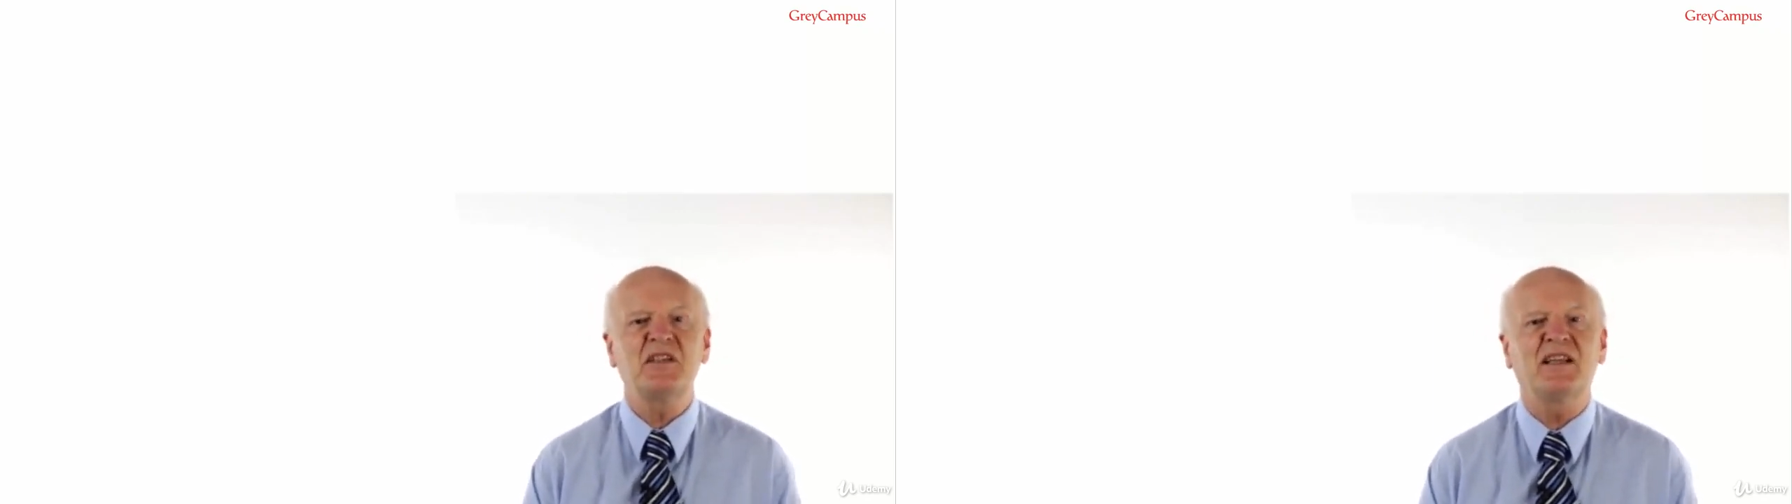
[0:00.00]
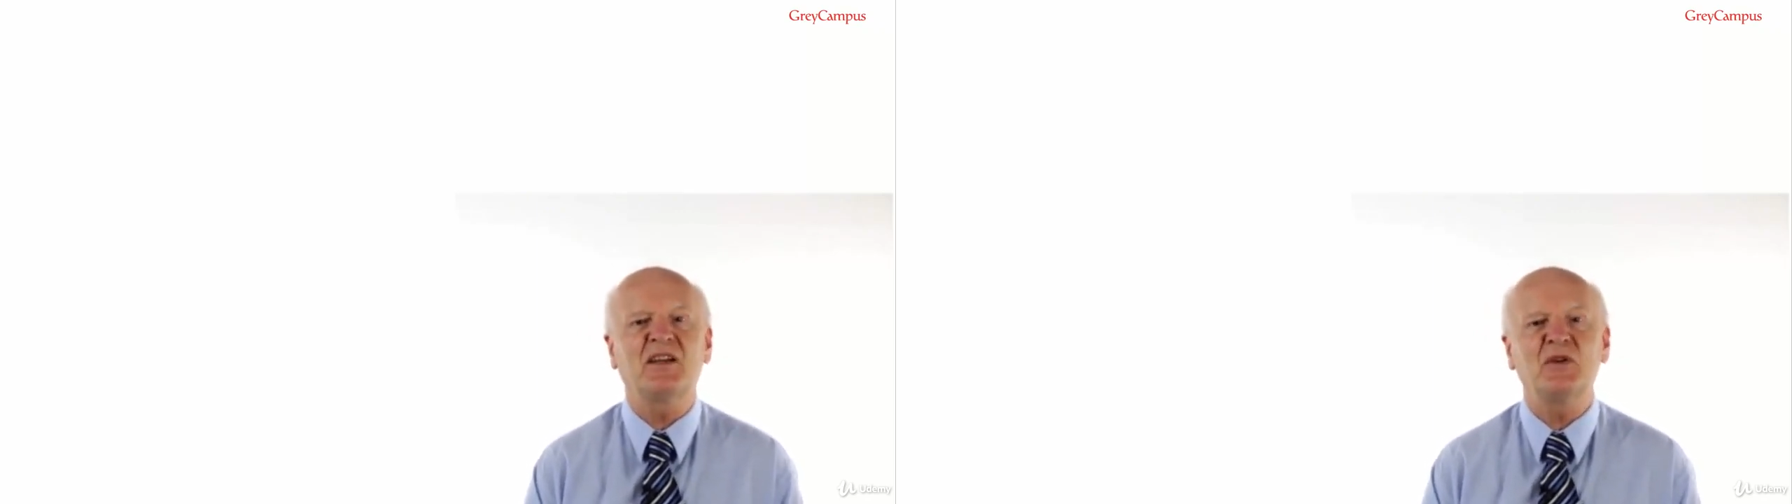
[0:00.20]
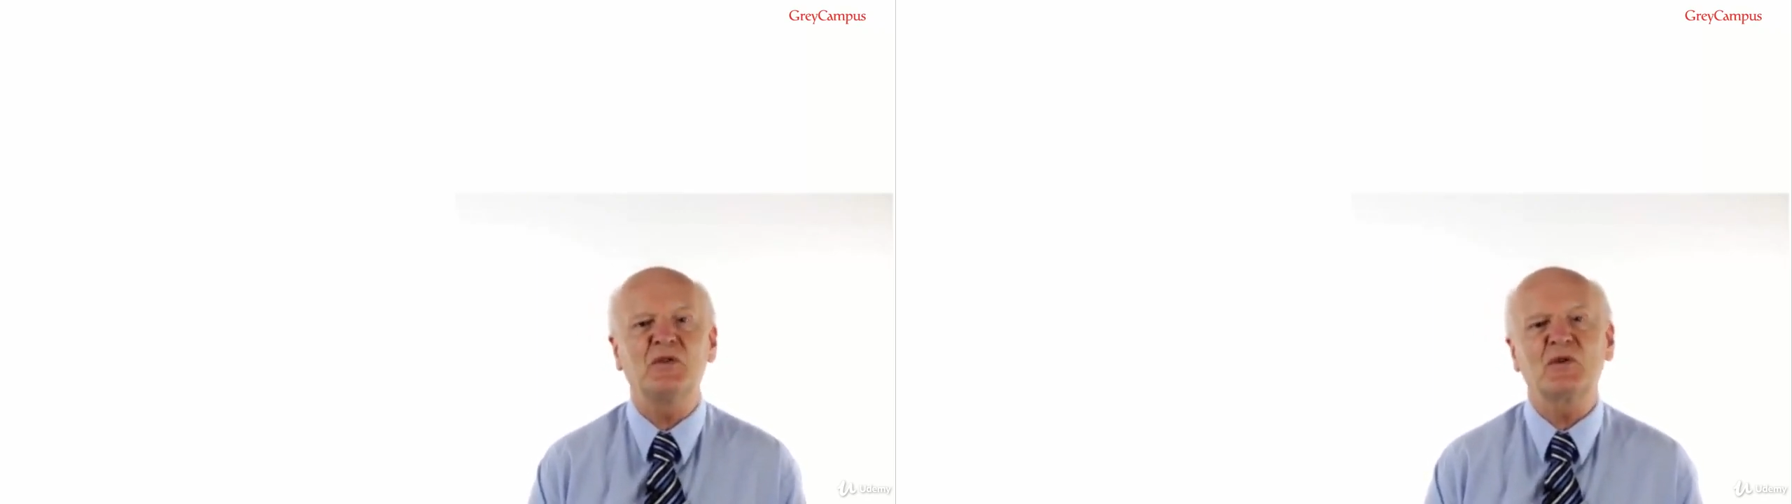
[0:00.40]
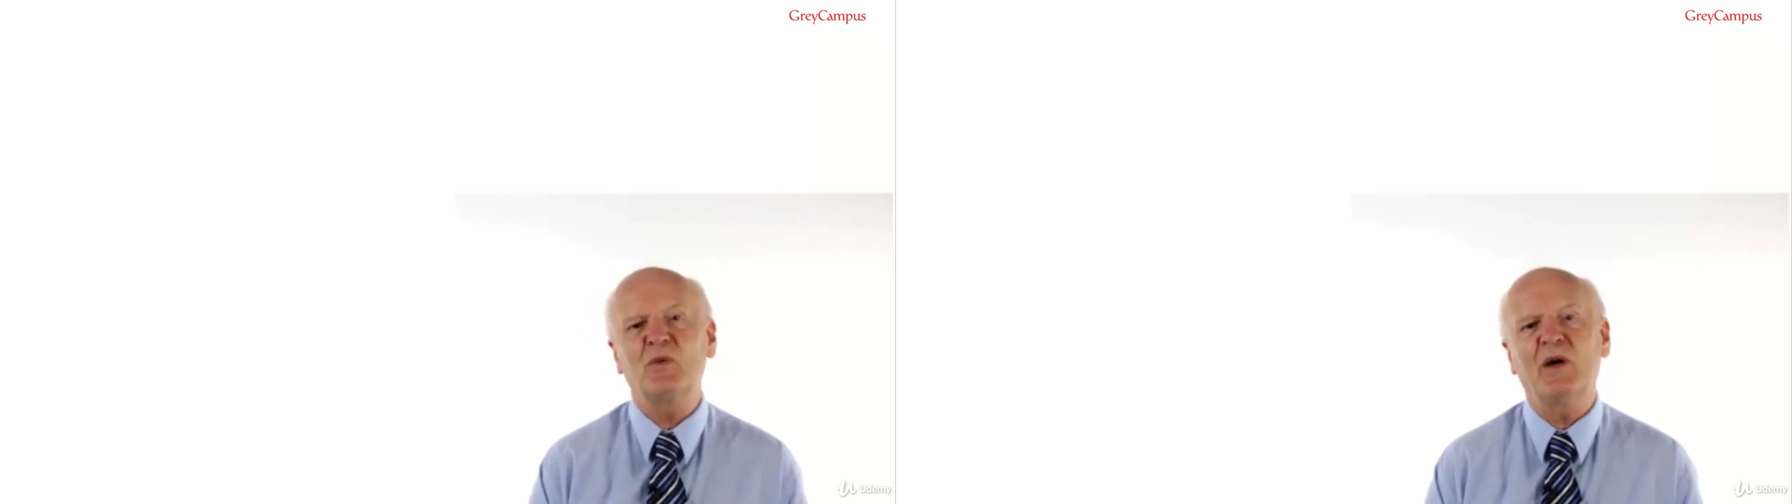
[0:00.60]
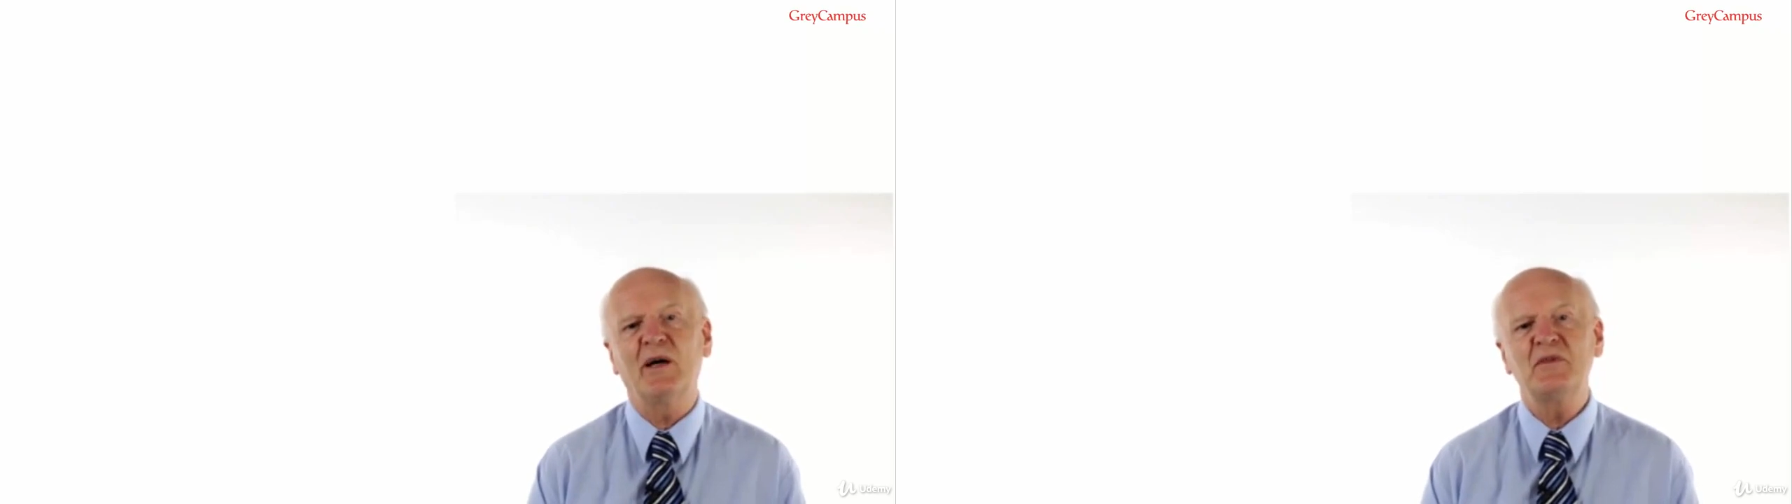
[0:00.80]
stakeholder
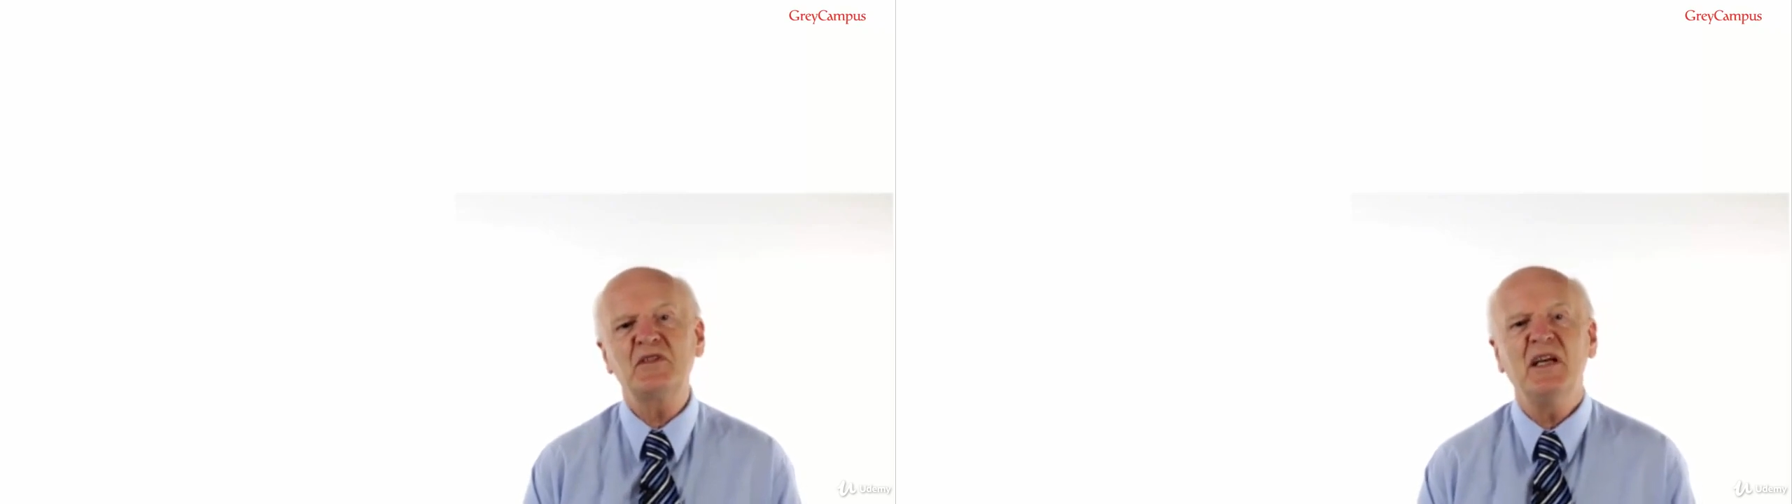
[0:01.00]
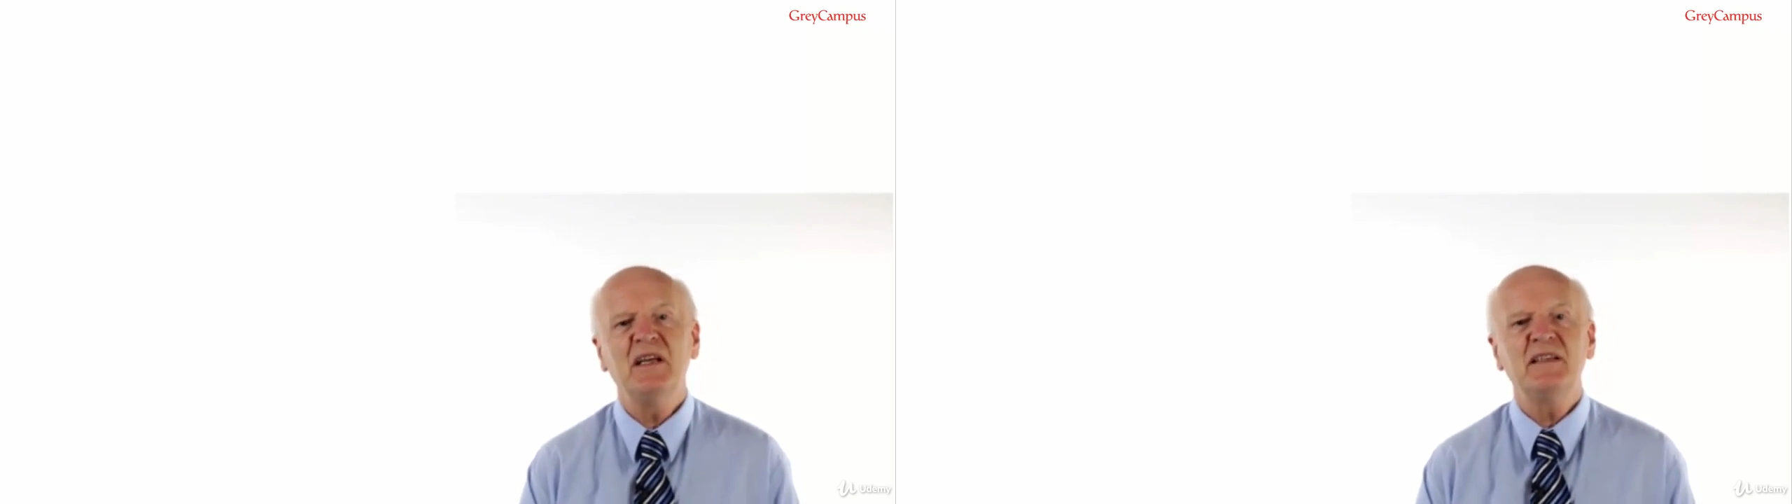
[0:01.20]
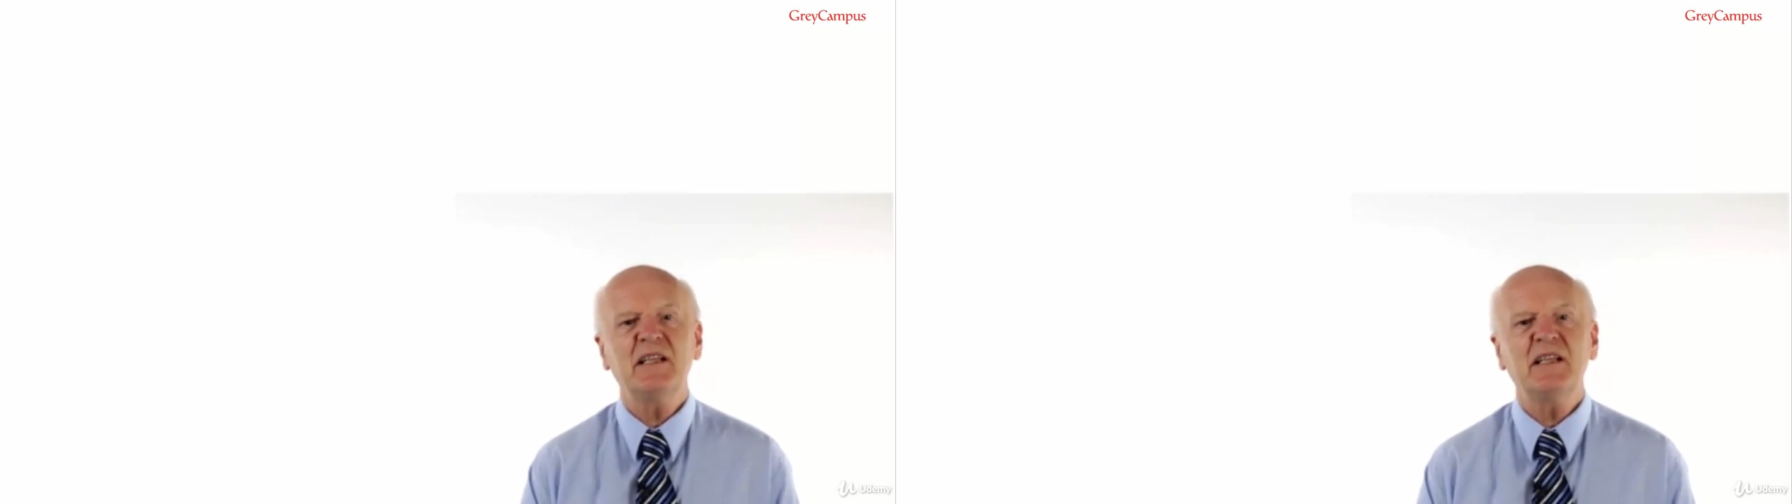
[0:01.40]
requirements